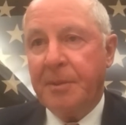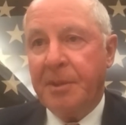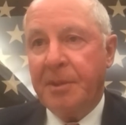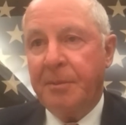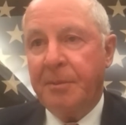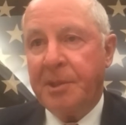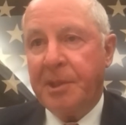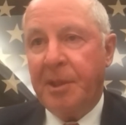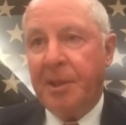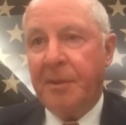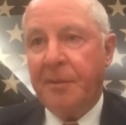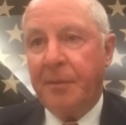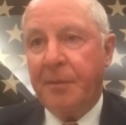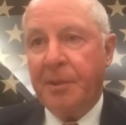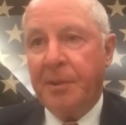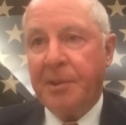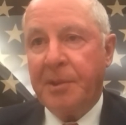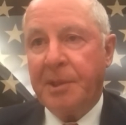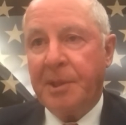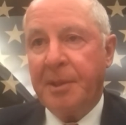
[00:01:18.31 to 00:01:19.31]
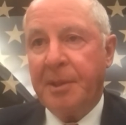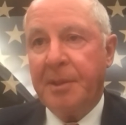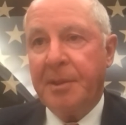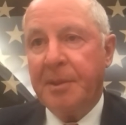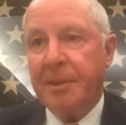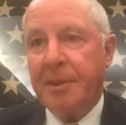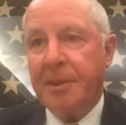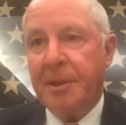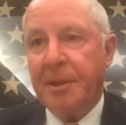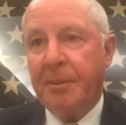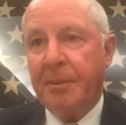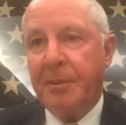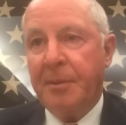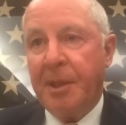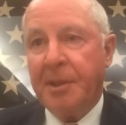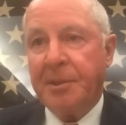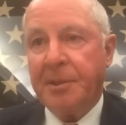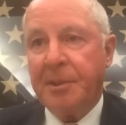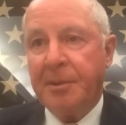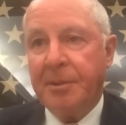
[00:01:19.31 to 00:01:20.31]
himself was a an
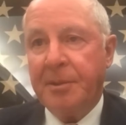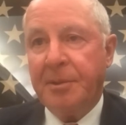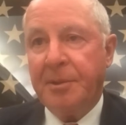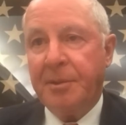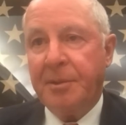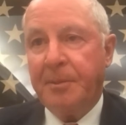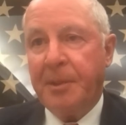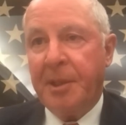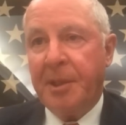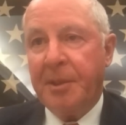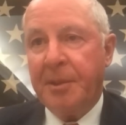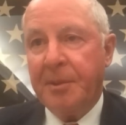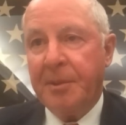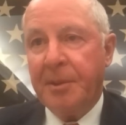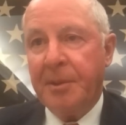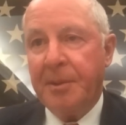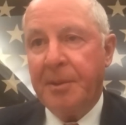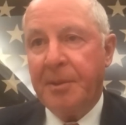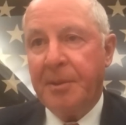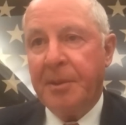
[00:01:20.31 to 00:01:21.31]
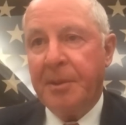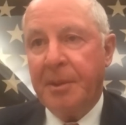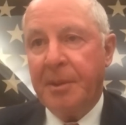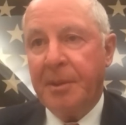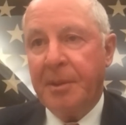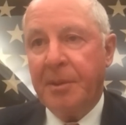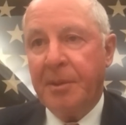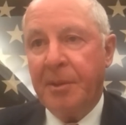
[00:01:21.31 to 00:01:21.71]
ambassador to Japan uh,